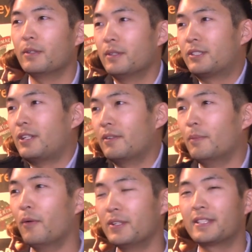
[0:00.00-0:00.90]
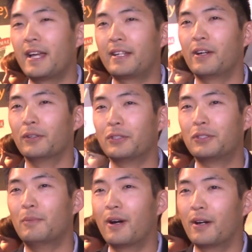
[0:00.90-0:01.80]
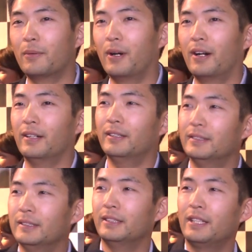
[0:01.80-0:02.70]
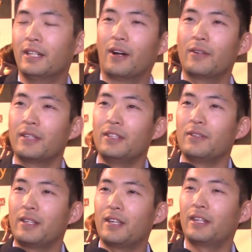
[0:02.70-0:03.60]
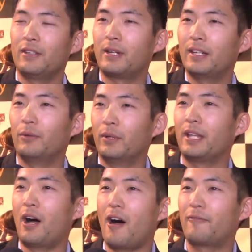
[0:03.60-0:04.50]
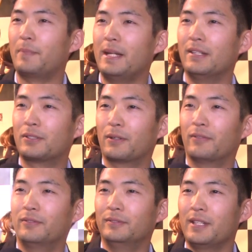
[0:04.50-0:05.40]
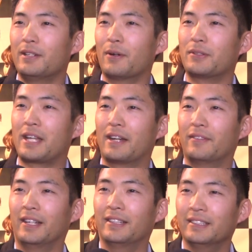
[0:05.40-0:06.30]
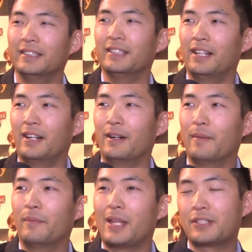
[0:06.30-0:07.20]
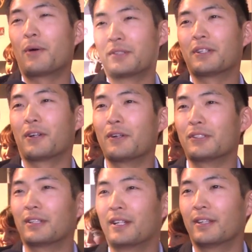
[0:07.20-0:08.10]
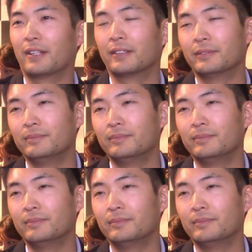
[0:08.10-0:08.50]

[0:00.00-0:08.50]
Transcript: it's movies like Harold and Kumar where, you know, you get a really offbeat sort of heroes out of it. That's always encouraging, I think.